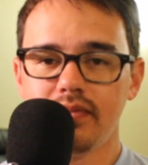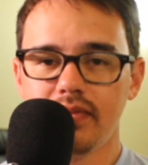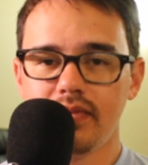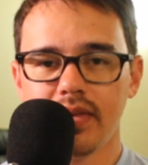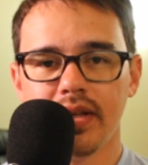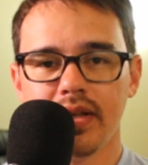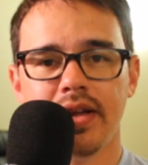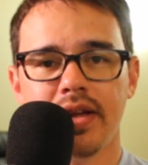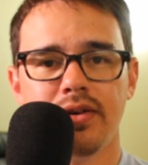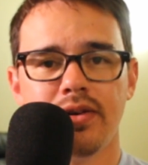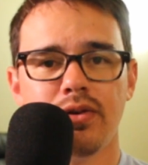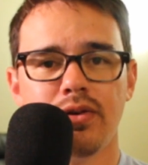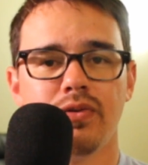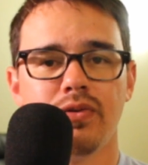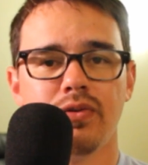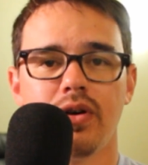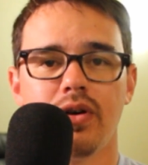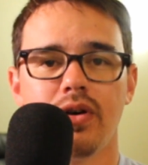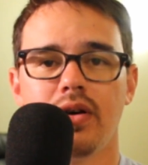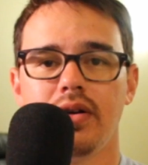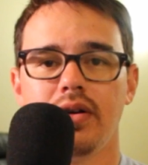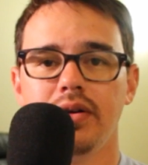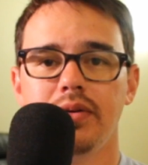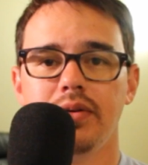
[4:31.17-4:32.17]
and
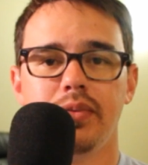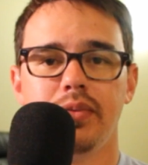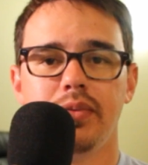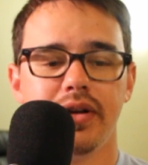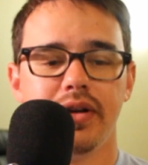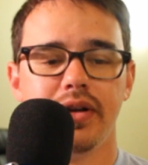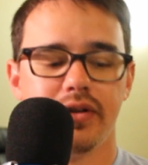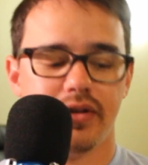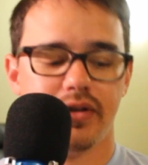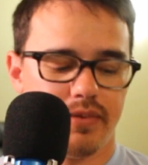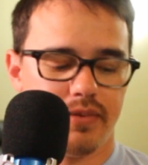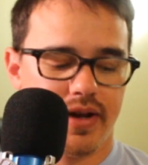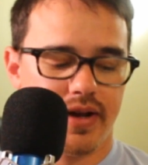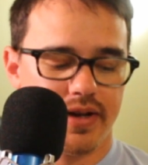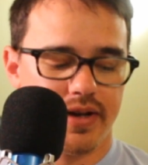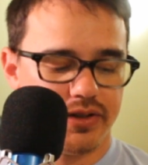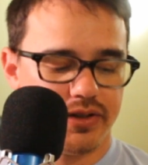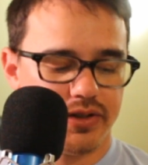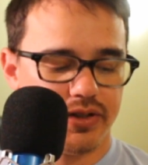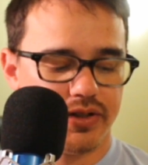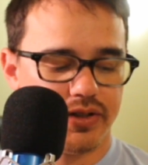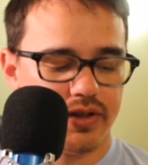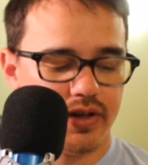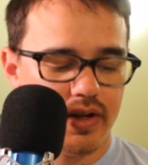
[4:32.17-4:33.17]
overall, a pretty good
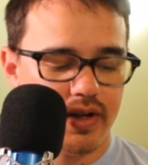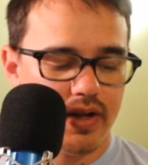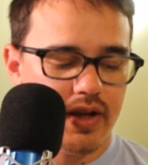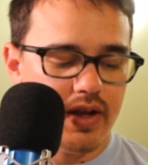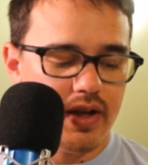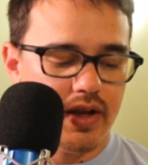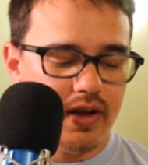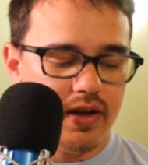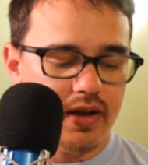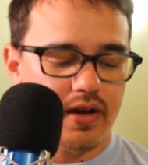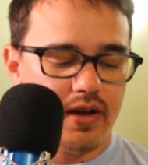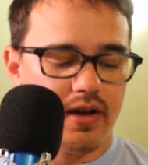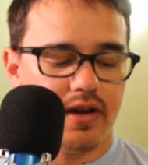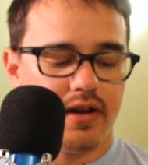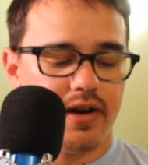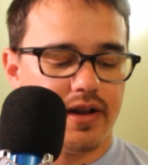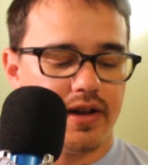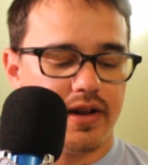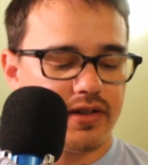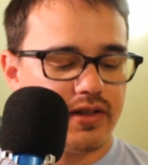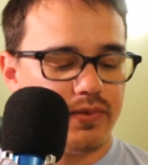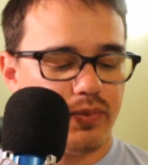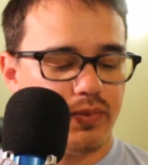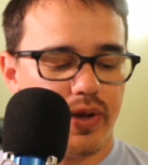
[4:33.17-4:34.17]
match. Uh,
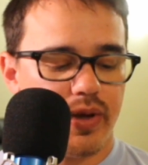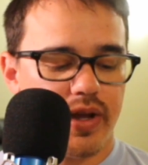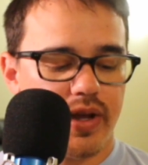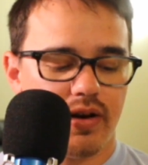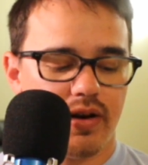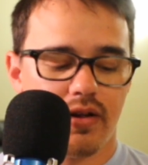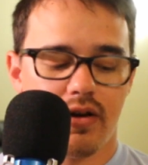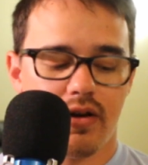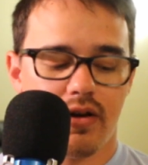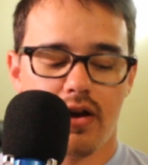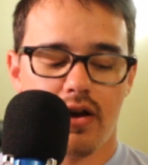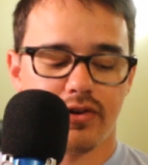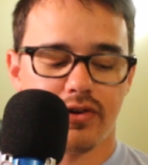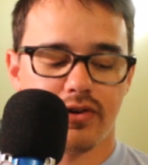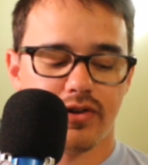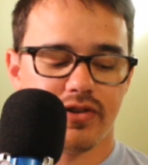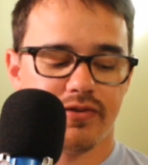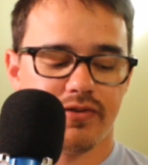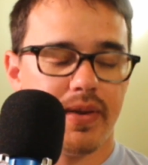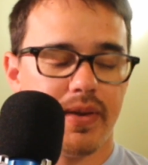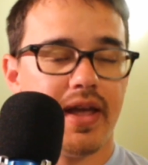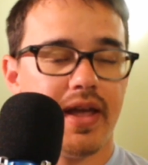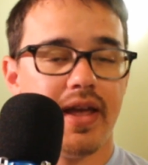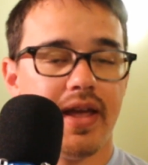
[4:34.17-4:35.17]
next up, we had uh, Authors of
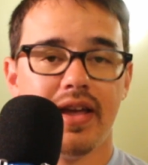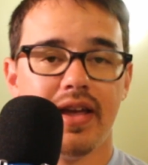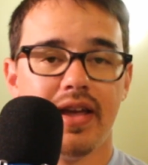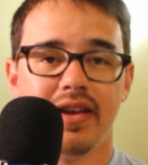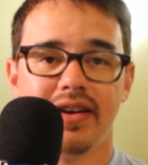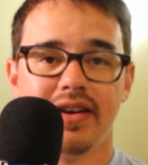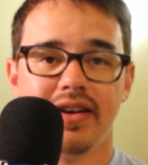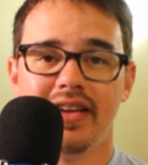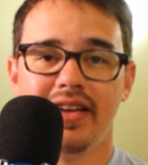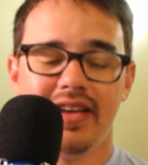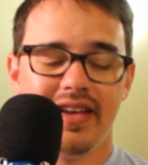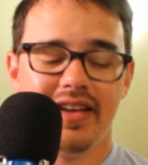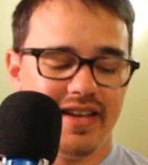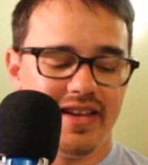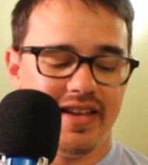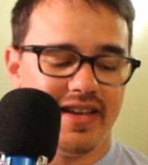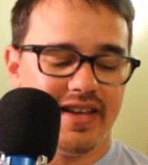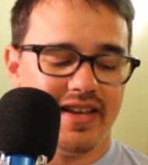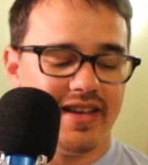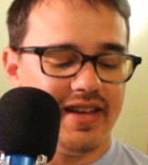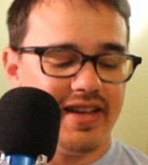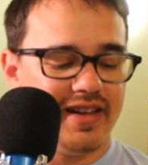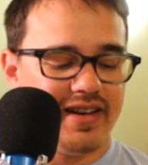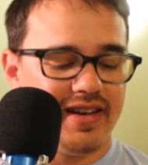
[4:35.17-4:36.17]
Pain
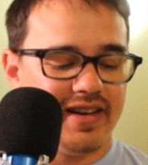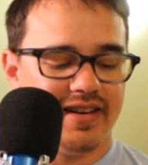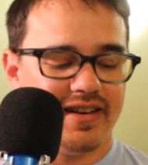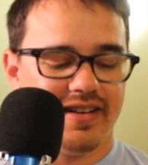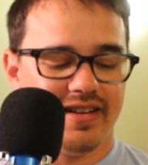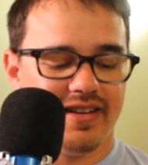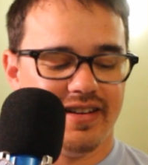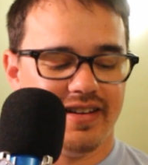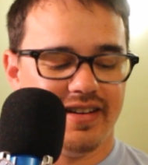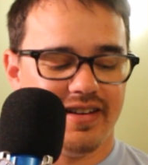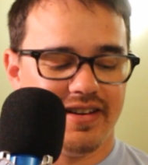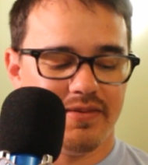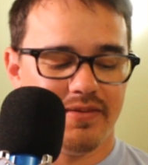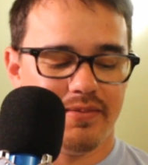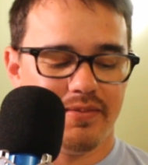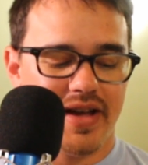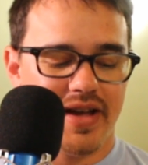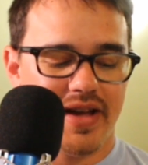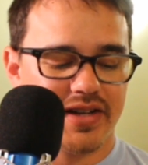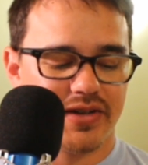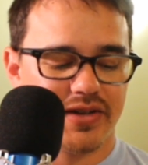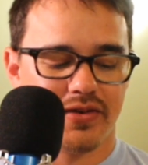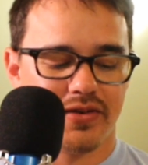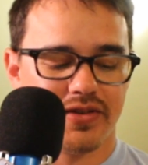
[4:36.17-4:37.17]
in a
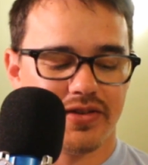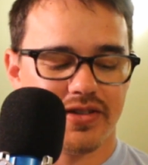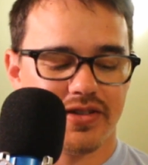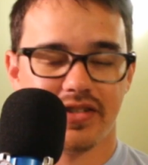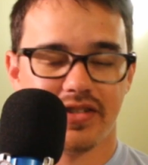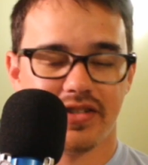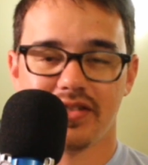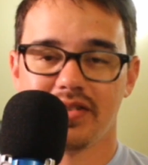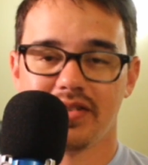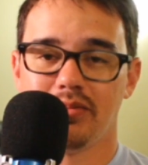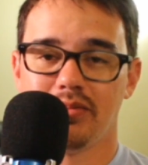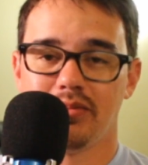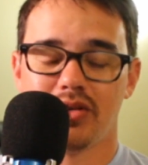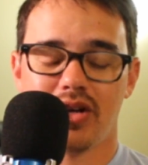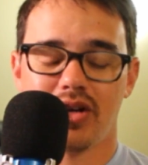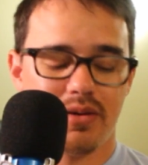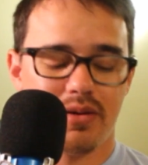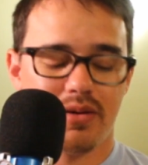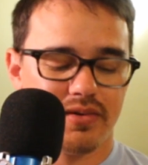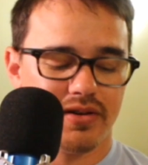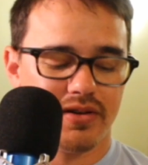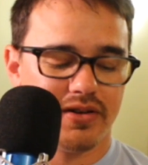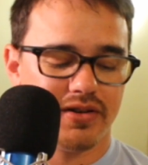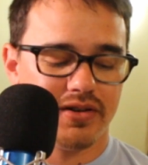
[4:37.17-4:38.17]
match versus some
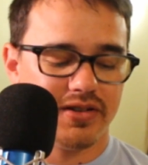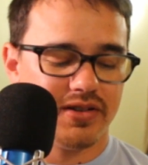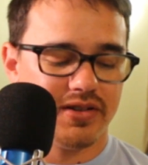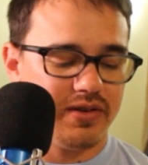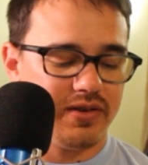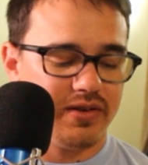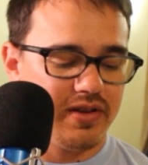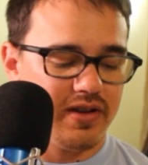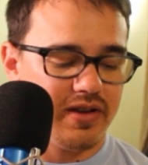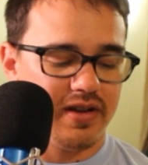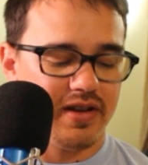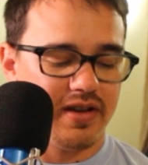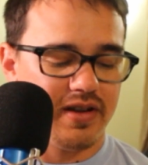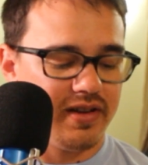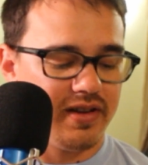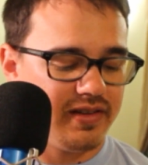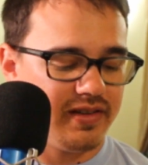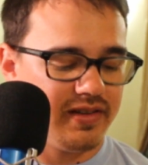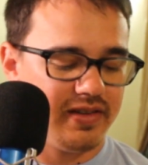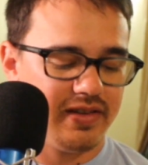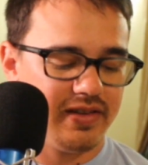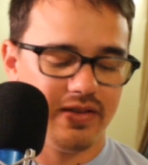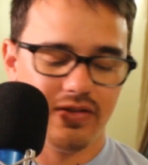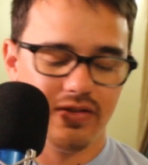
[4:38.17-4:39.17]
jobbers uh,
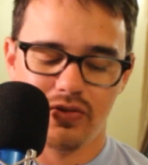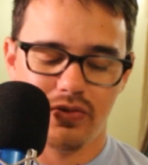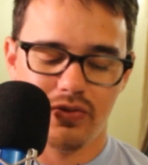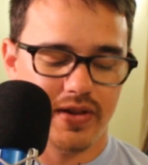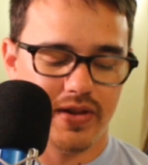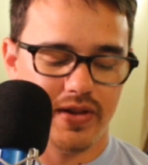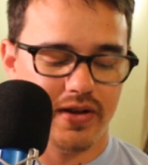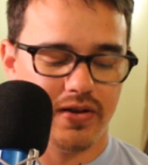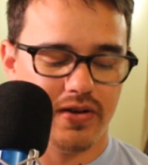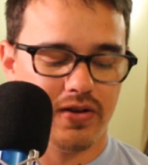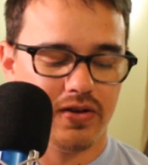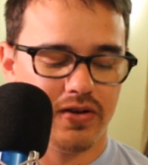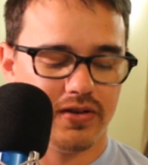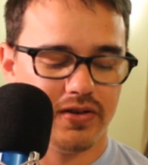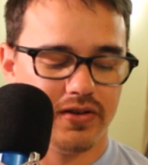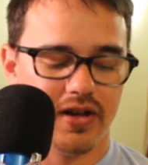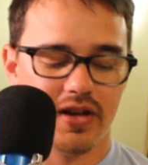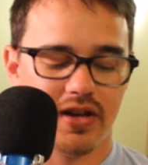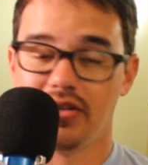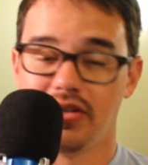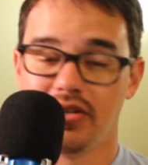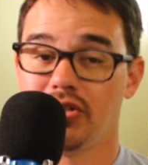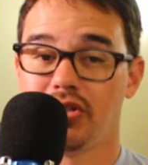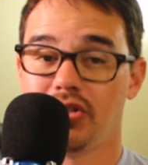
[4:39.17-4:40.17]
who they called
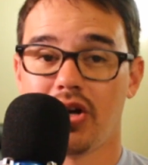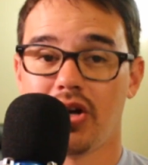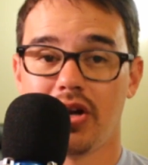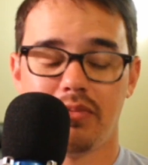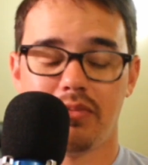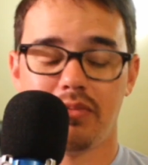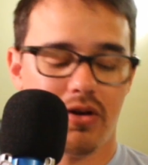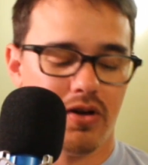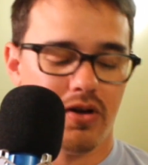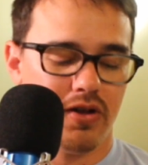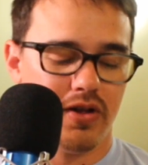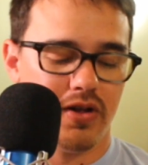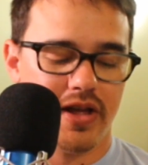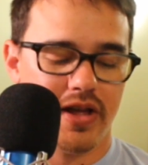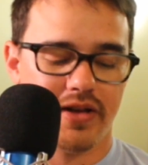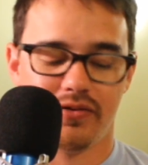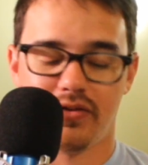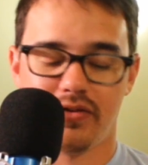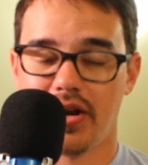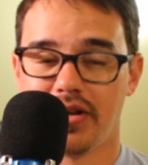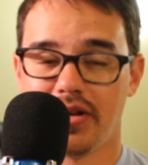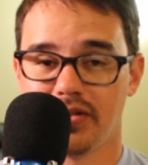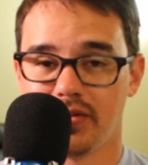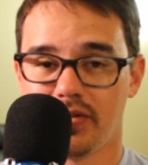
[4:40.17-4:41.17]
uh, Jean Paul and
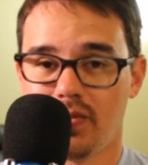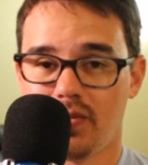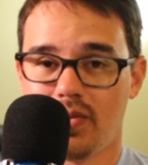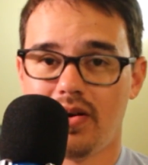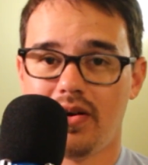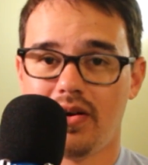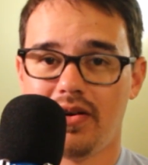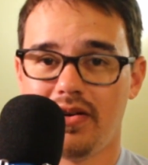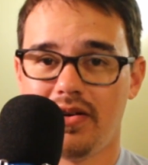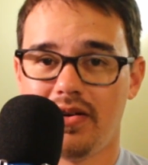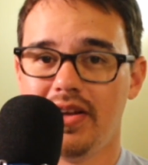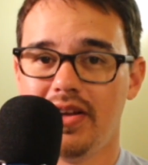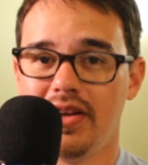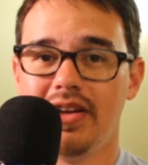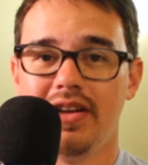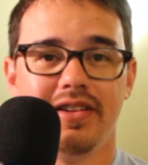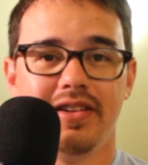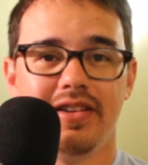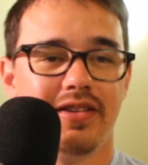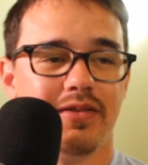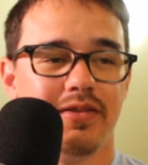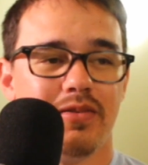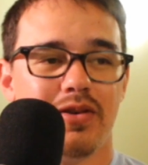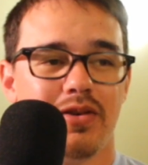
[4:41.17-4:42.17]
Francois,
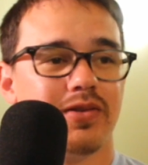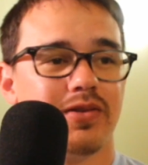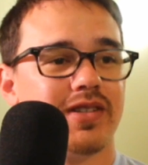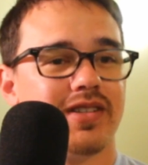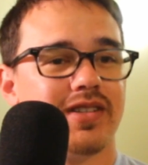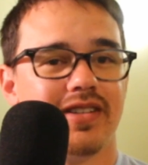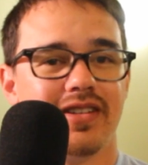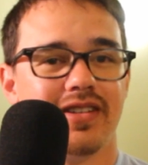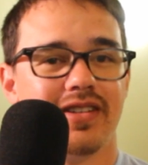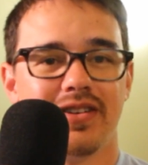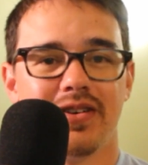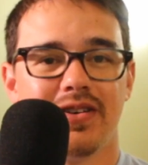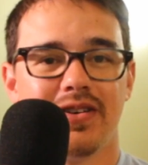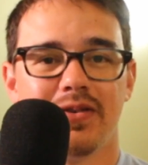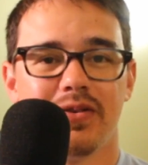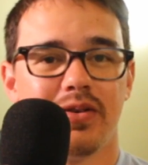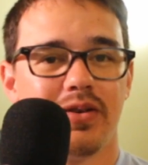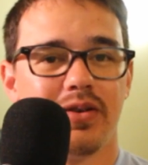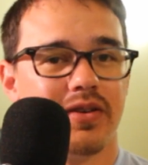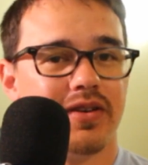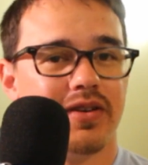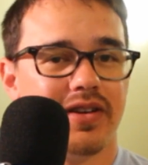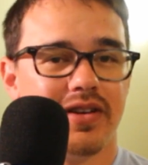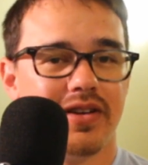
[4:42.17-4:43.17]
the most, you know,
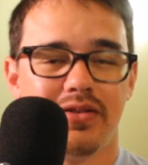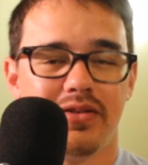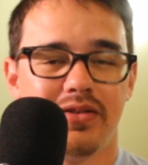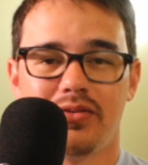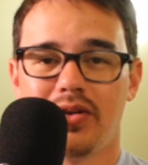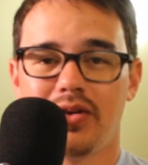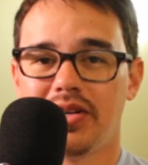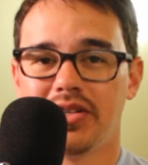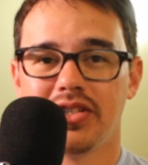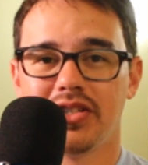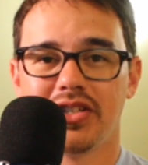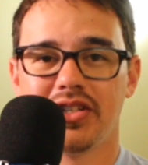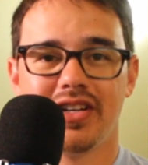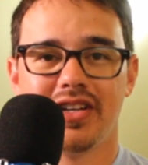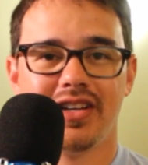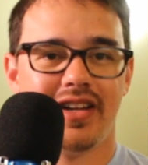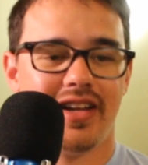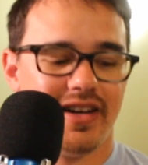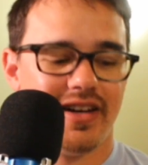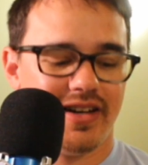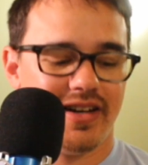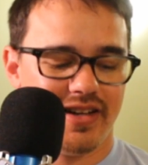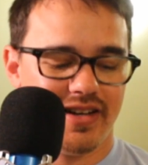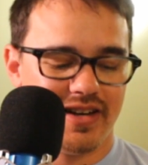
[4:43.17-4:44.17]
French
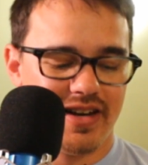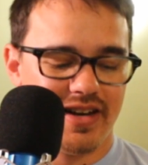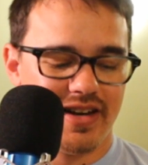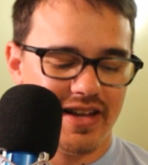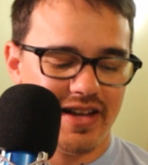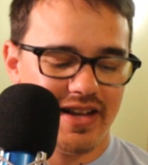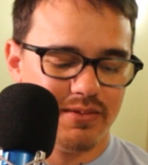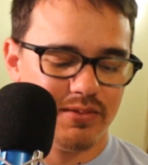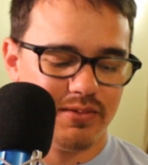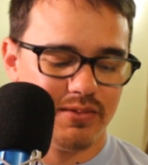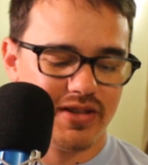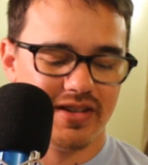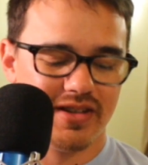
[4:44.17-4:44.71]
Canadian names,